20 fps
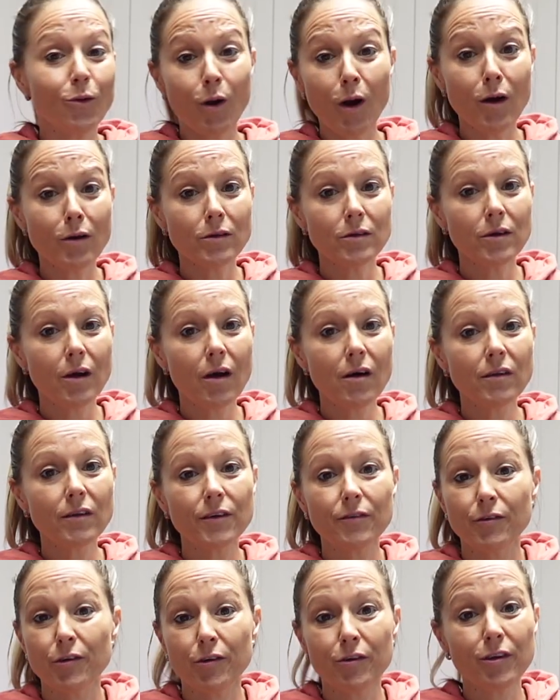all in all,
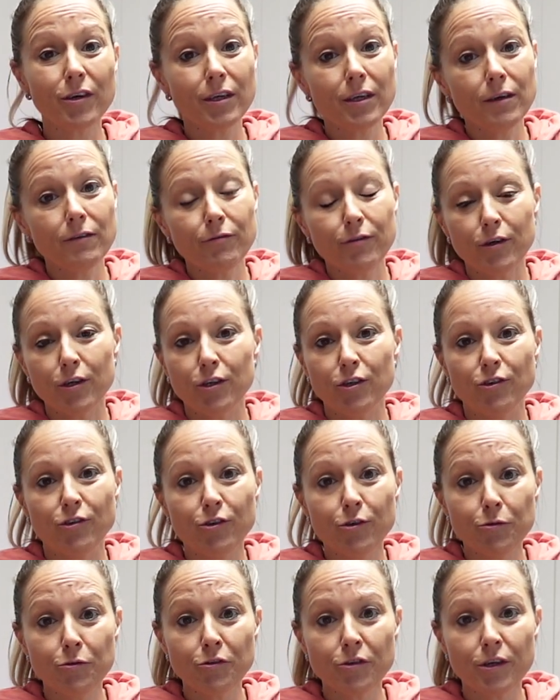if you're looking for a
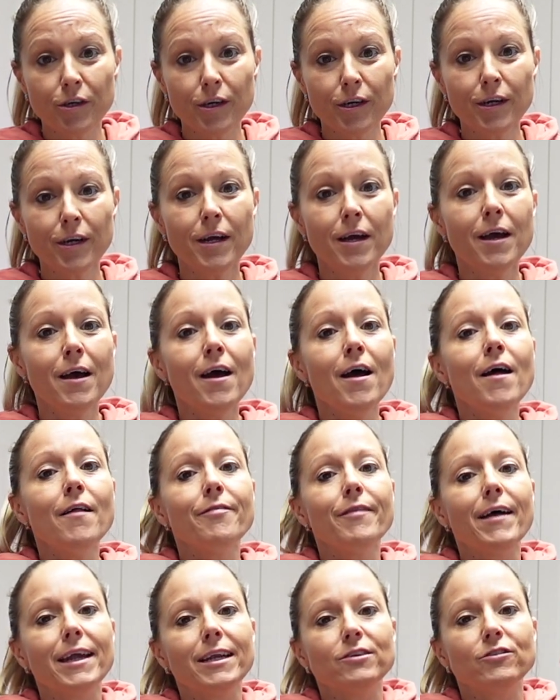juicer
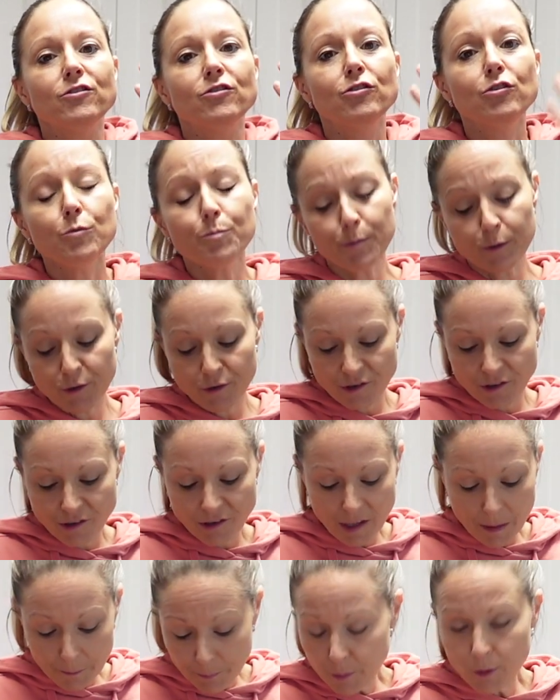that is super
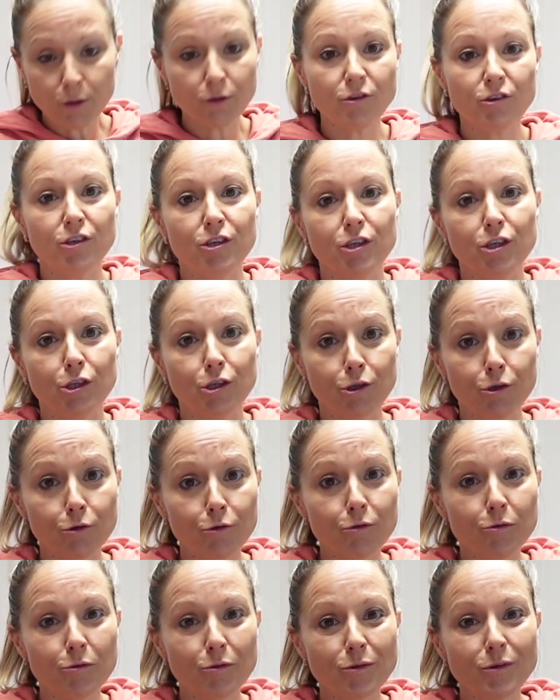simple to
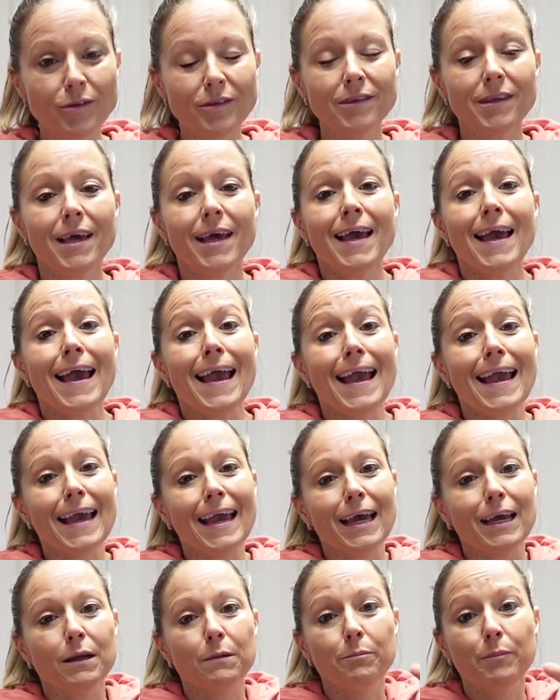use
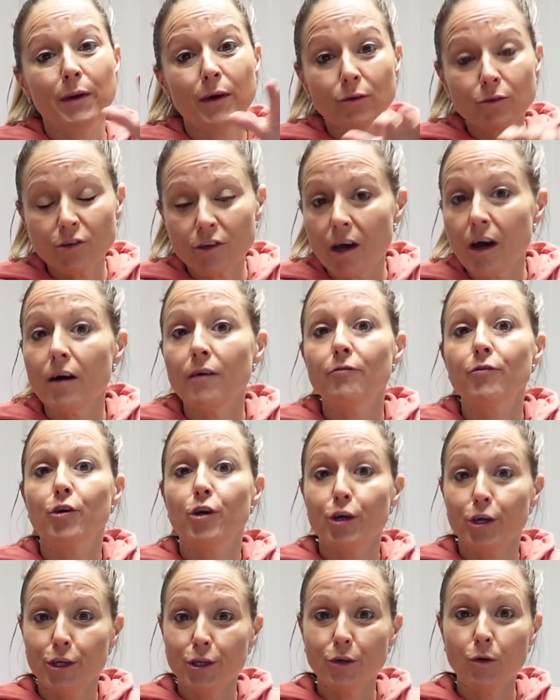and built of
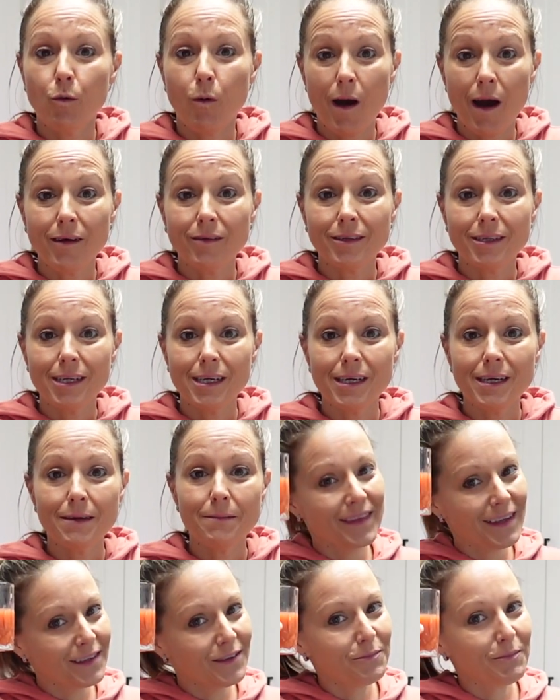good quality,
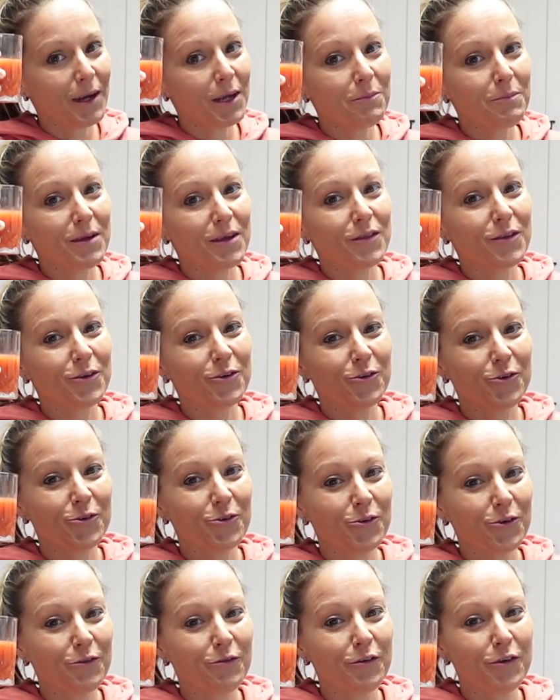this might be the
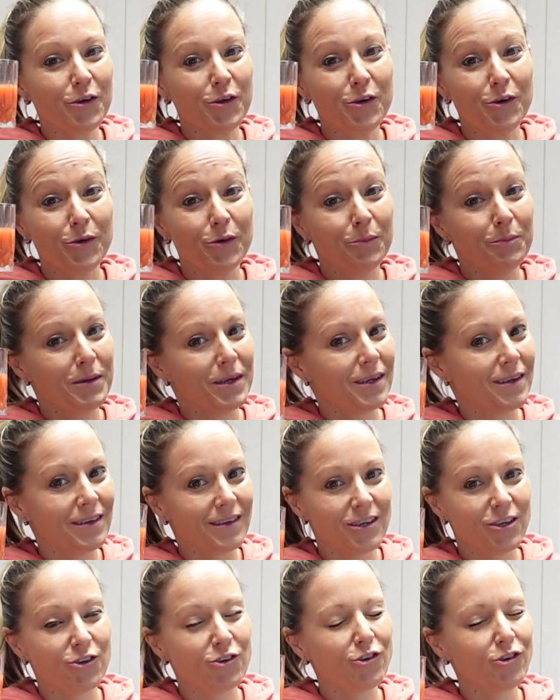juicer for you,
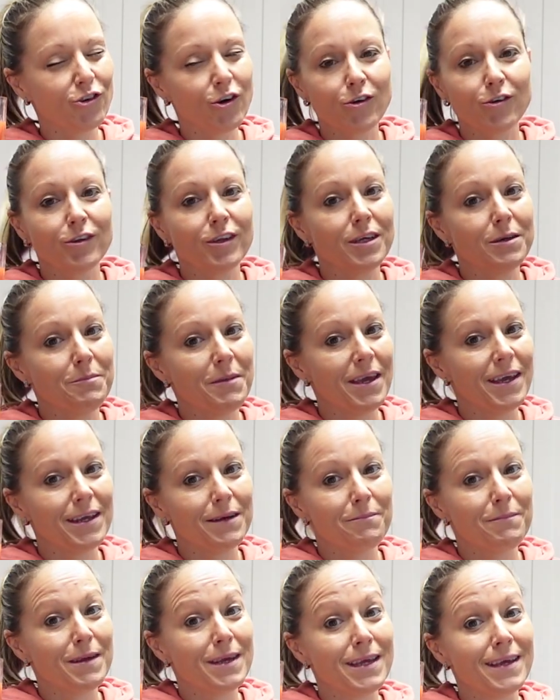because it surely
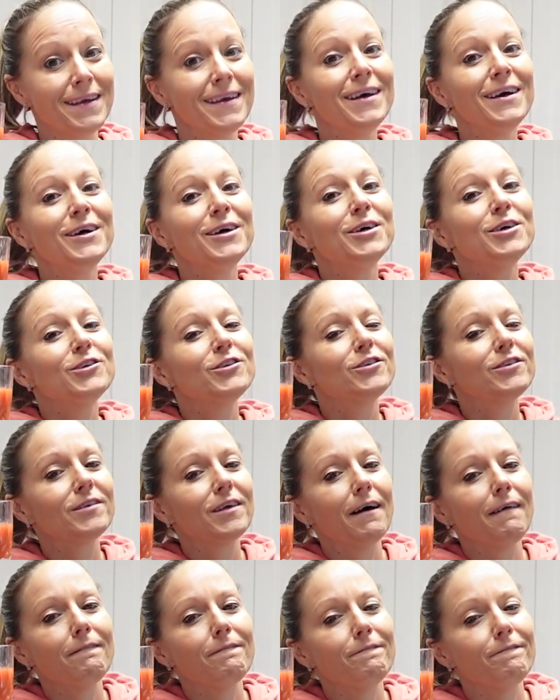made me
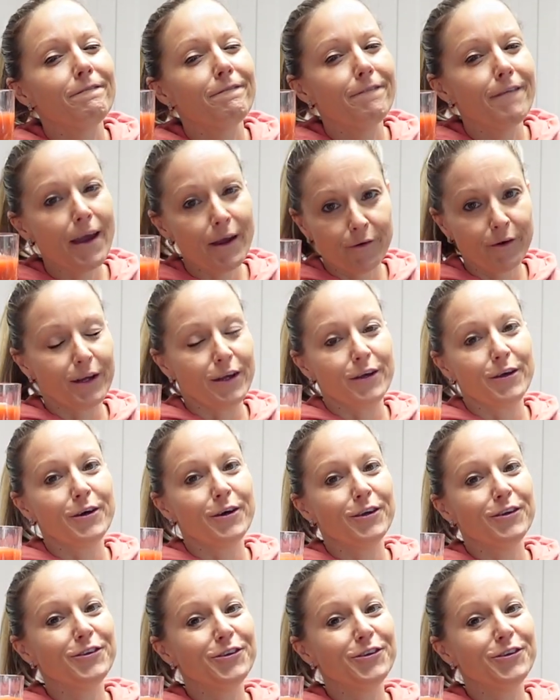some very good